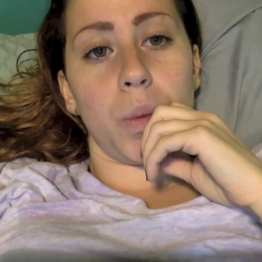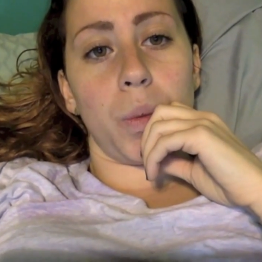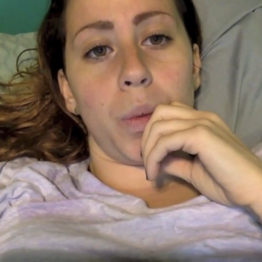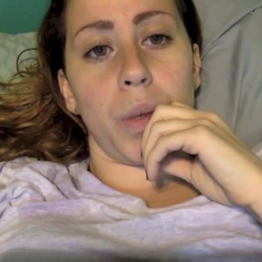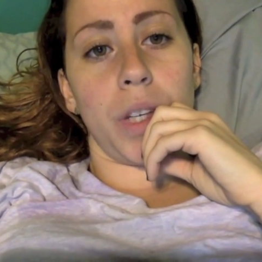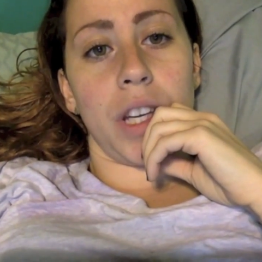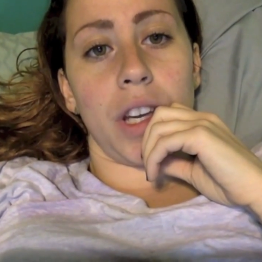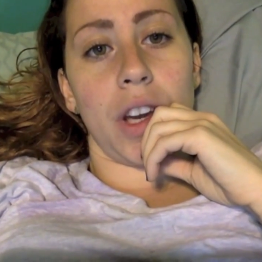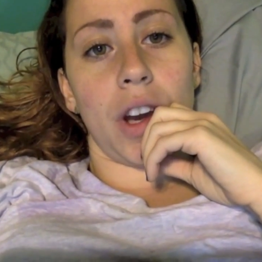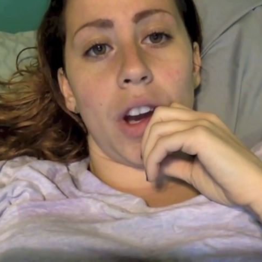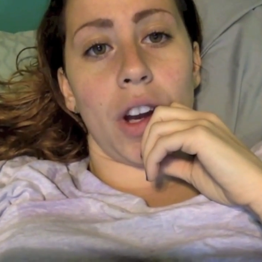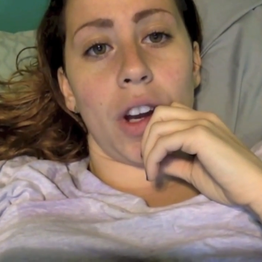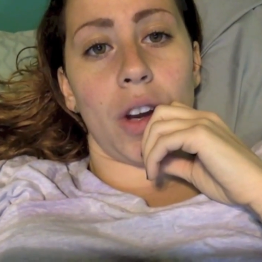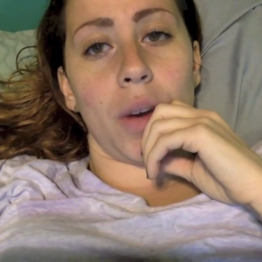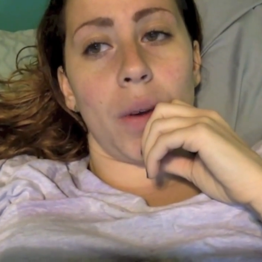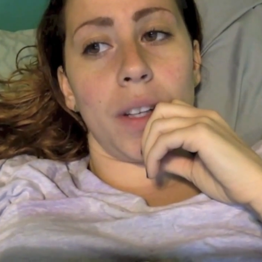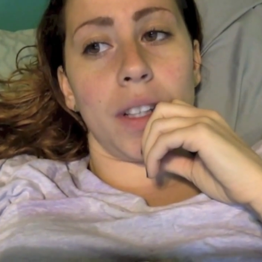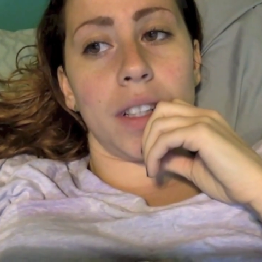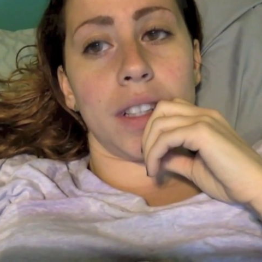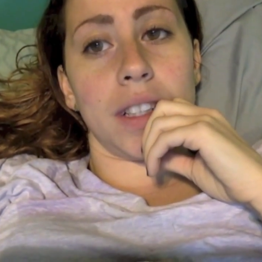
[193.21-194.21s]
We are
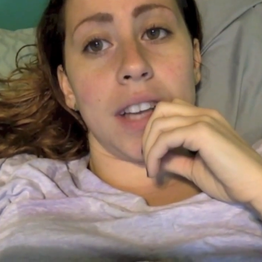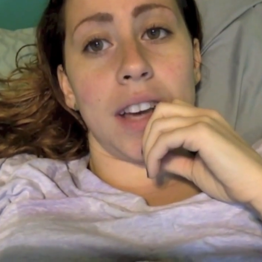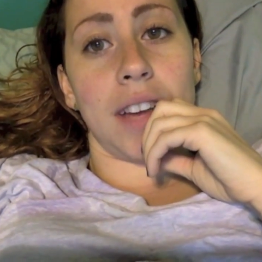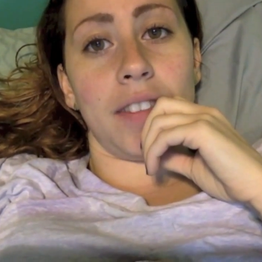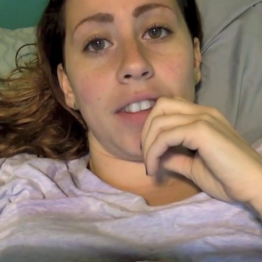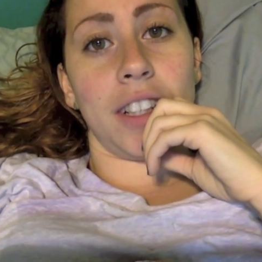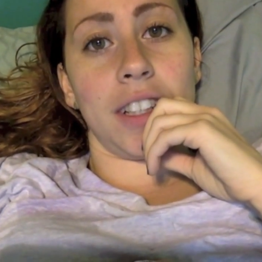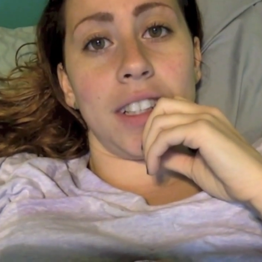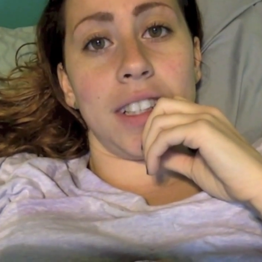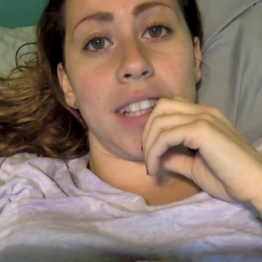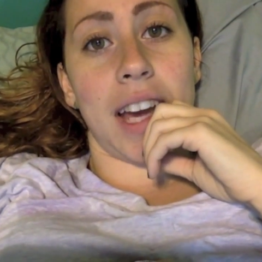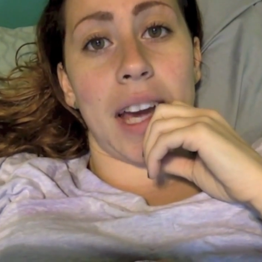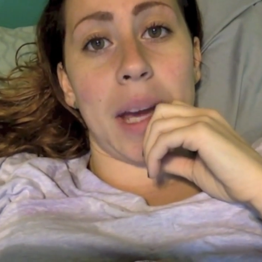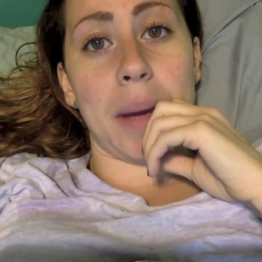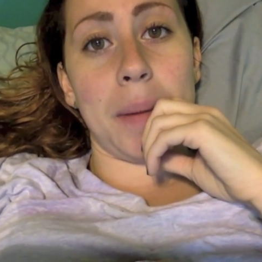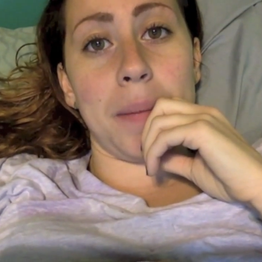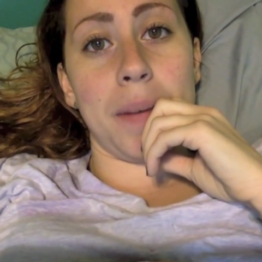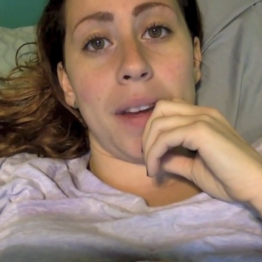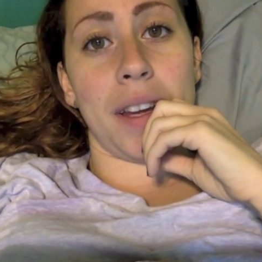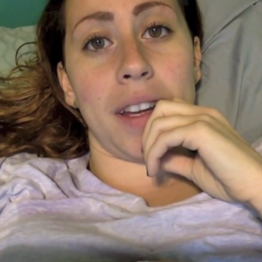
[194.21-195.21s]
going to have a good
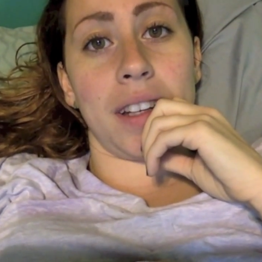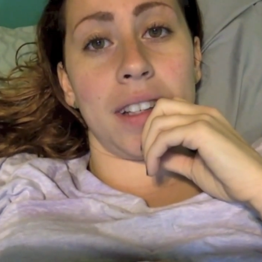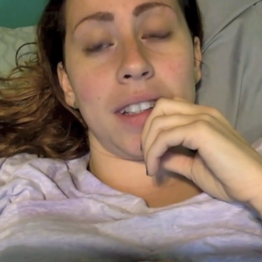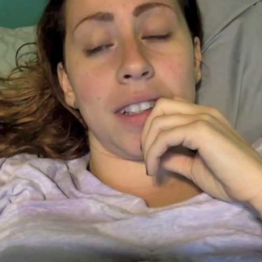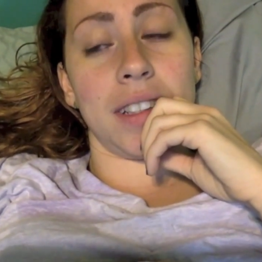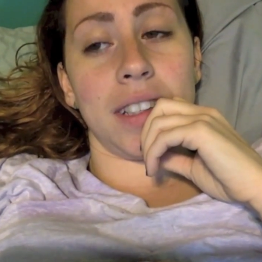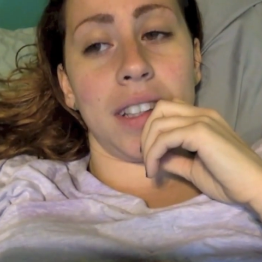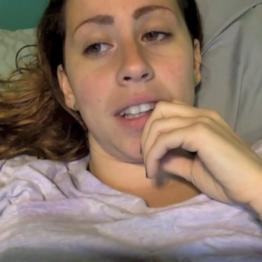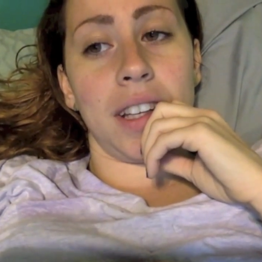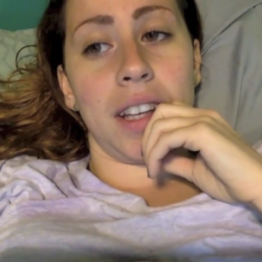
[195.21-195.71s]
time and